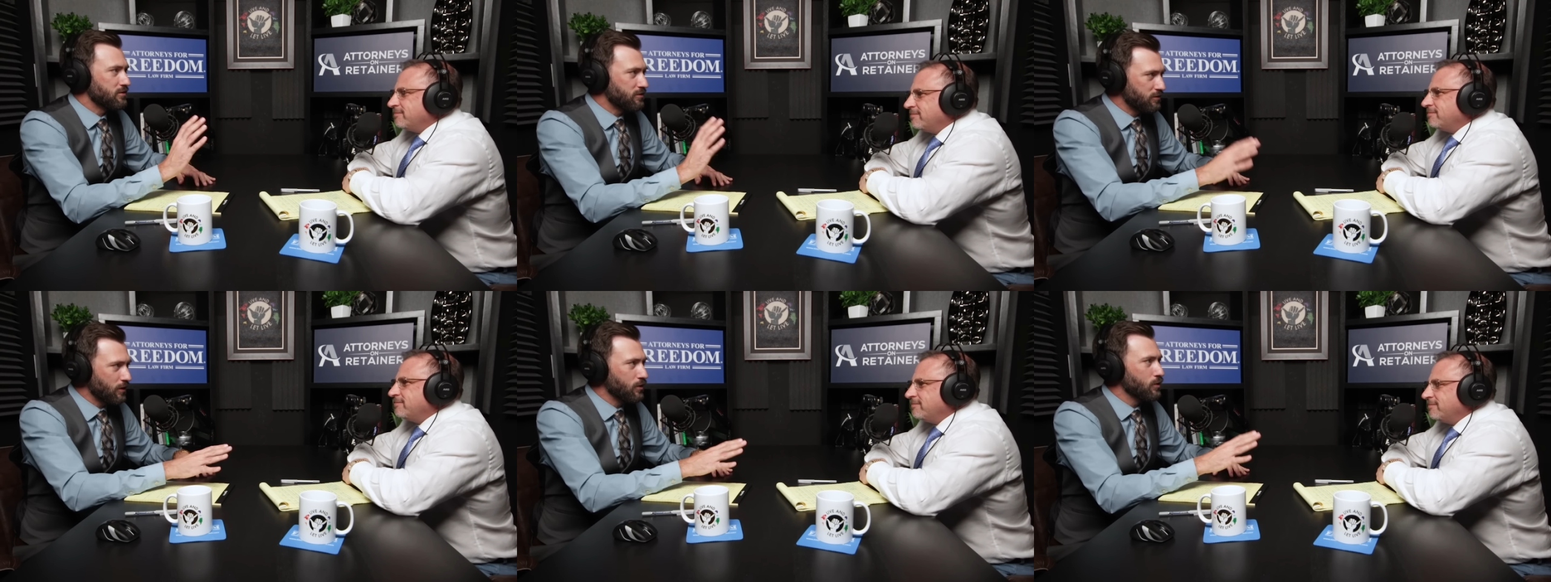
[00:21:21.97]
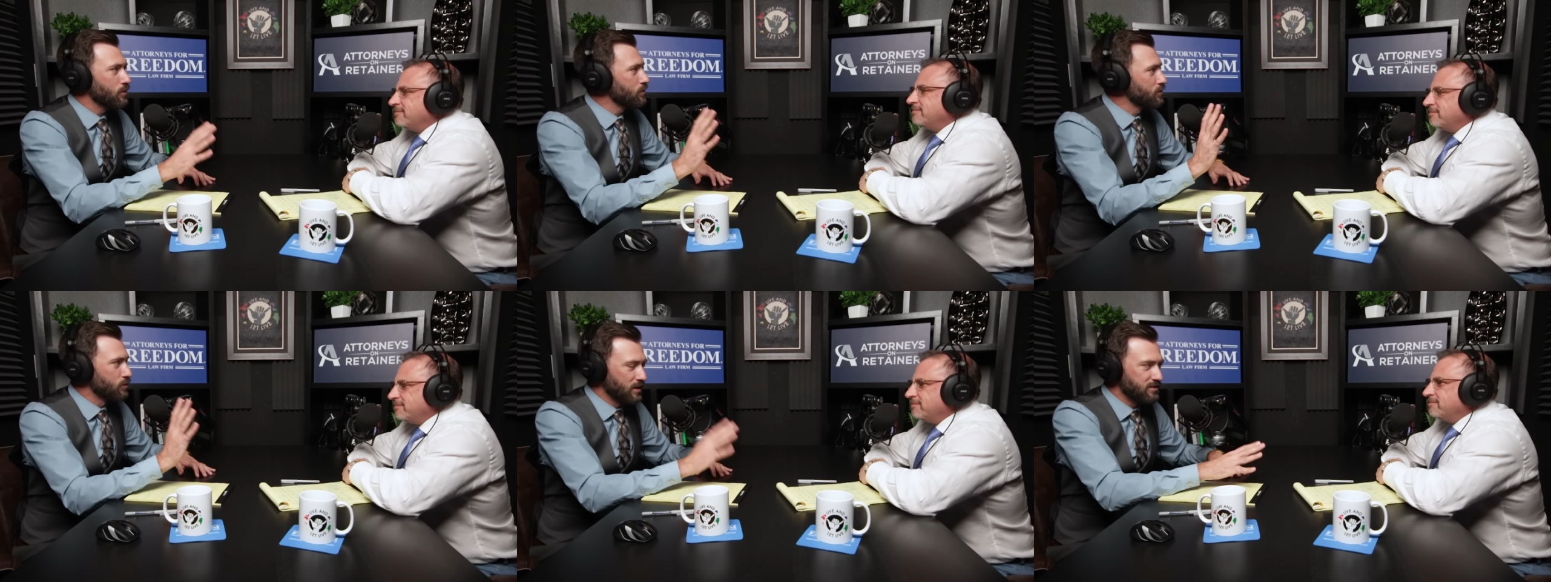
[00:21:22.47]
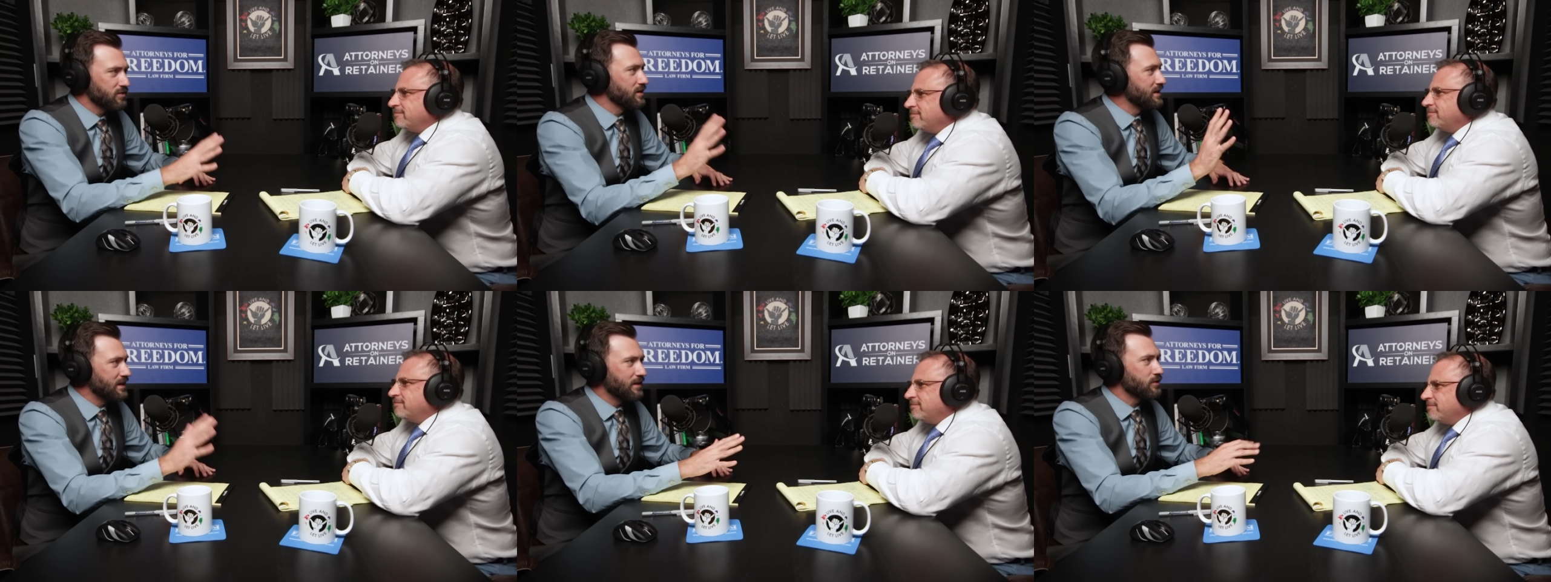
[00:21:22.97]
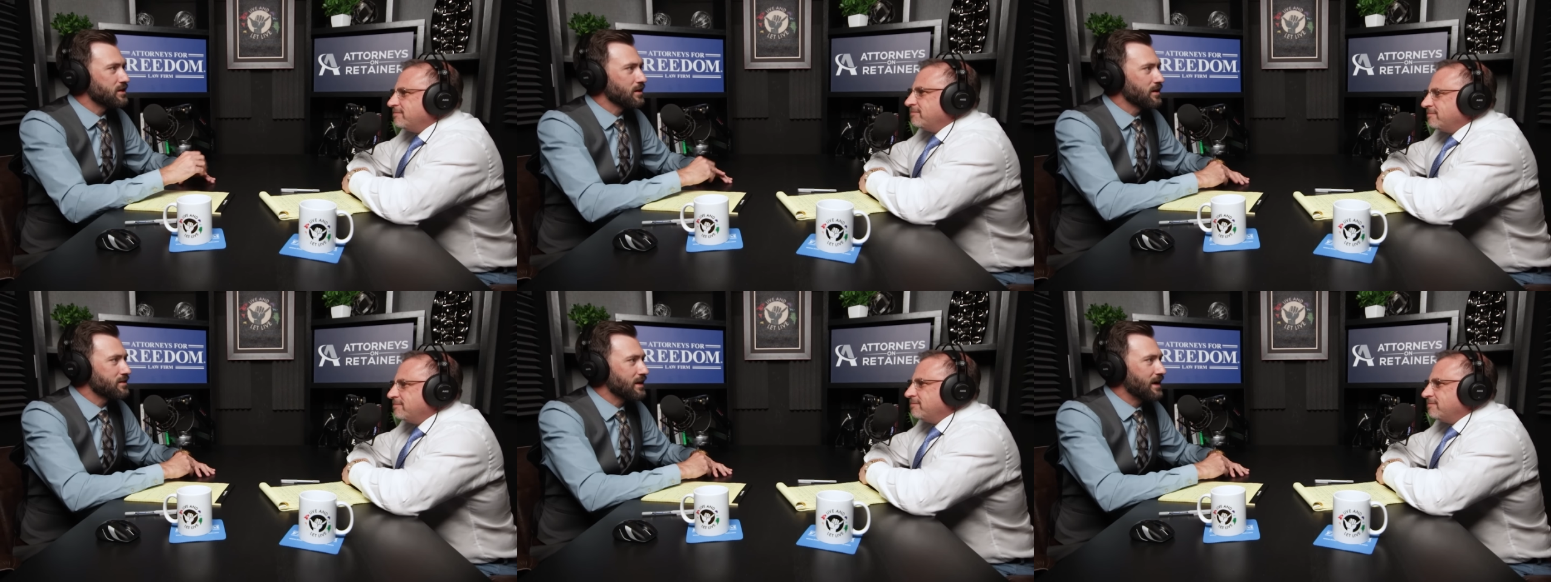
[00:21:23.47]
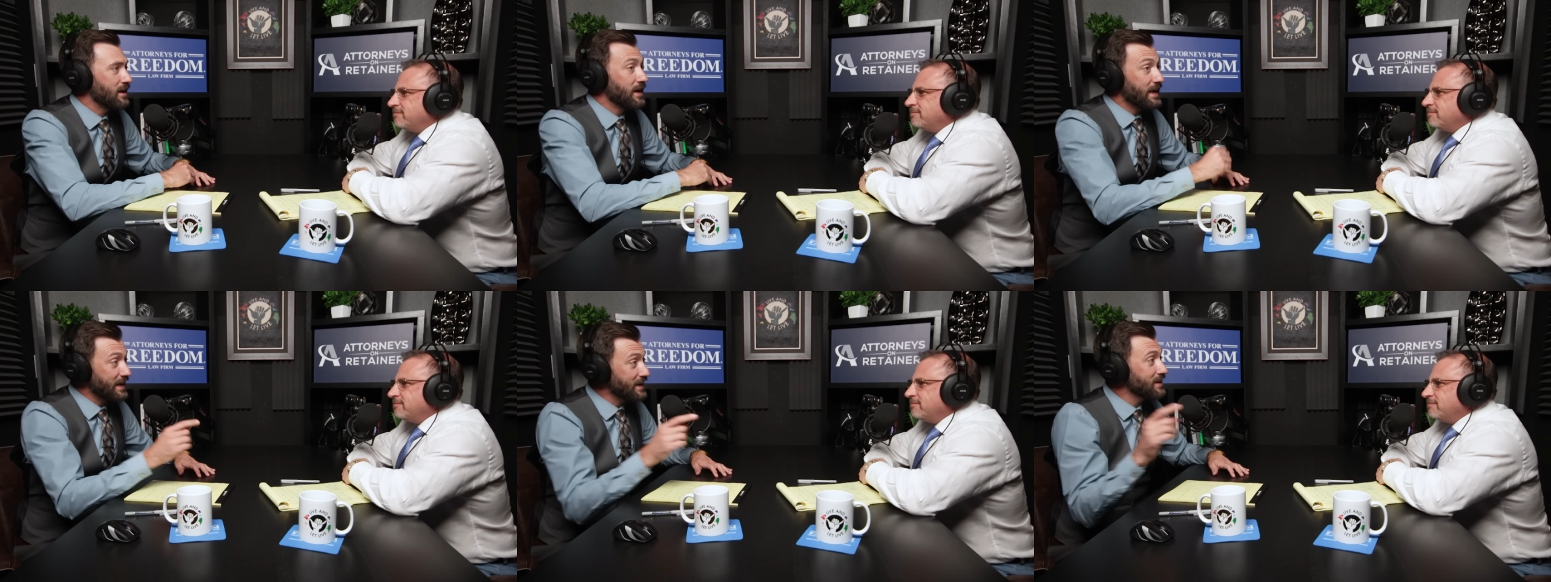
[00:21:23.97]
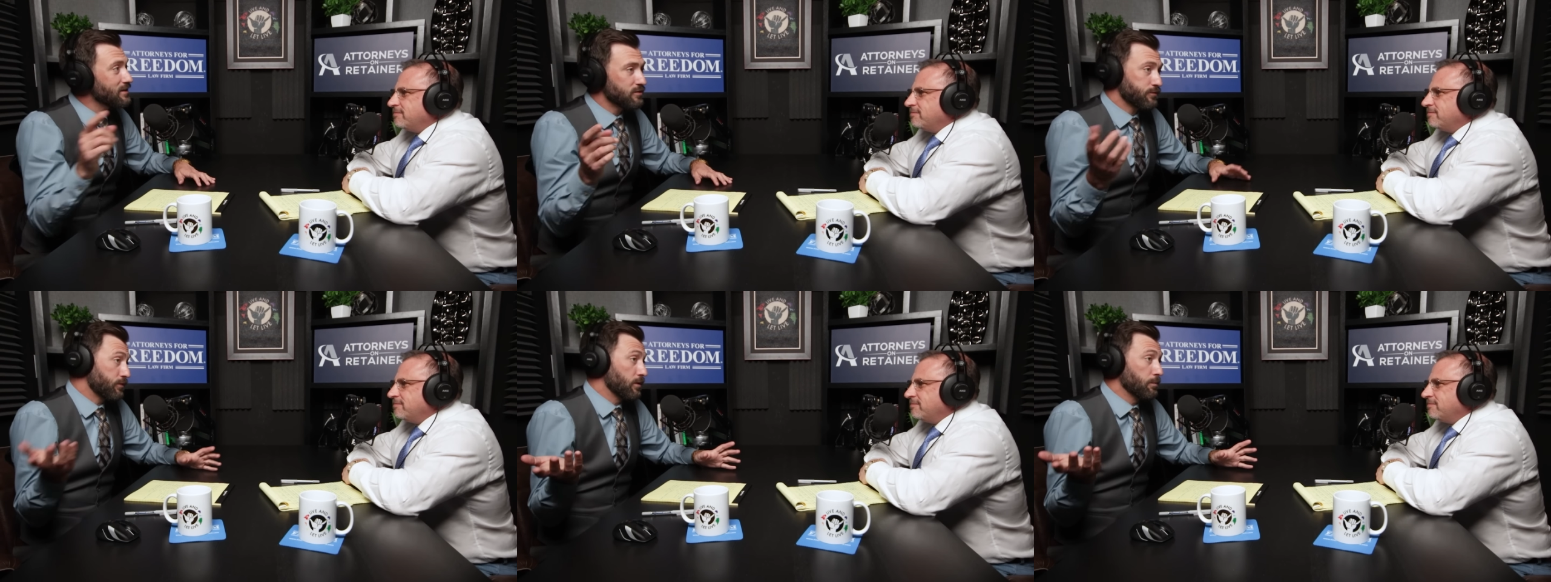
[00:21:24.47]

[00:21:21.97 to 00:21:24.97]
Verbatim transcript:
Speaker 1: it's so grisly and everything like that, and